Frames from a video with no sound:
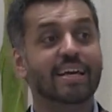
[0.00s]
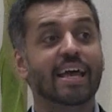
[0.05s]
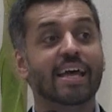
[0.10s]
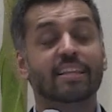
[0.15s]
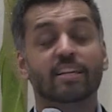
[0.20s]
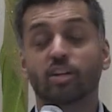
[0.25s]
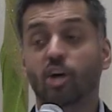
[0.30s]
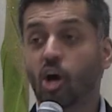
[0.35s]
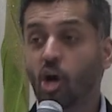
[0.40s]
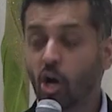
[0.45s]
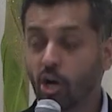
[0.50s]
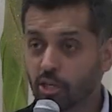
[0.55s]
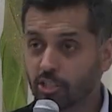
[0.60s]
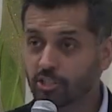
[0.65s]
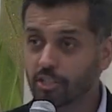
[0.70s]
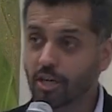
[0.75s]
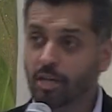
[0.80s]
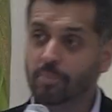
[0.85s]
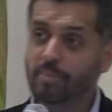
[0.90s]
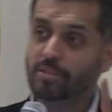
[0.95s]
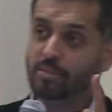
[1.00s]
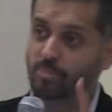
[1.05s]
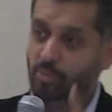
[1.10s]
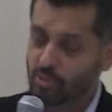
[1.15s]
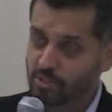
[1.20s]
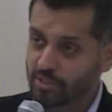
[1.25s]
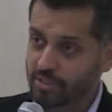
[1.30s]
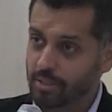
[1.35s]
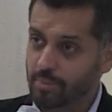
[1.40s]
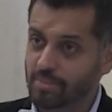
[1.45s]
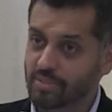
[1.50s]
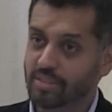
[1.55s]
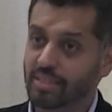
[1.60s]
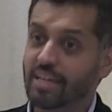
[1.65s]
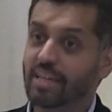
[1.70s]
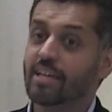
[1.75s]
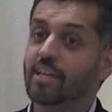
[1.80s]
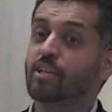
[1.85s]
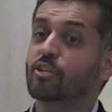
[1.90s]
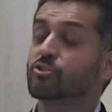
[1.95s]
And then our job as Muslims
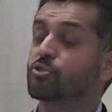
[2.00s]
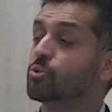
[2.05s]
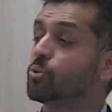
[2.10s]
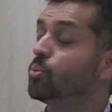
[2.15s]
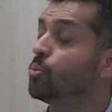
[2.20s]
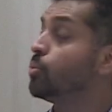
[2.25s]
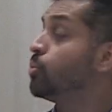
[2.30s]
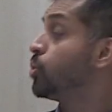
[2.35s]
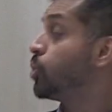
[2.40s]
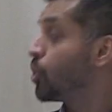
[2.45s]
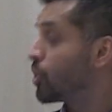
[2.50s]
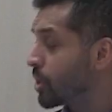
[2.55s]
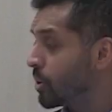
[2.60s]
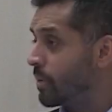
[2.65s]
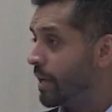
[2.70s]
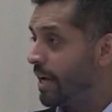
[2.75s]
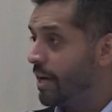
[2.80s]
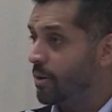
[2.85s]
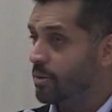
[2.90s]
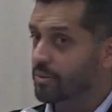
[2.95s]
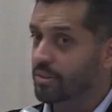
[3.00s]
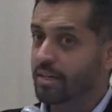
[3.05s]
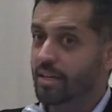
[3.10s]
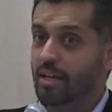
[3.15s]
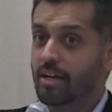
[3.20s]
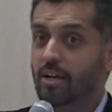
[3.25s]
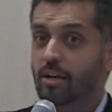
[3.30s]
is to look around,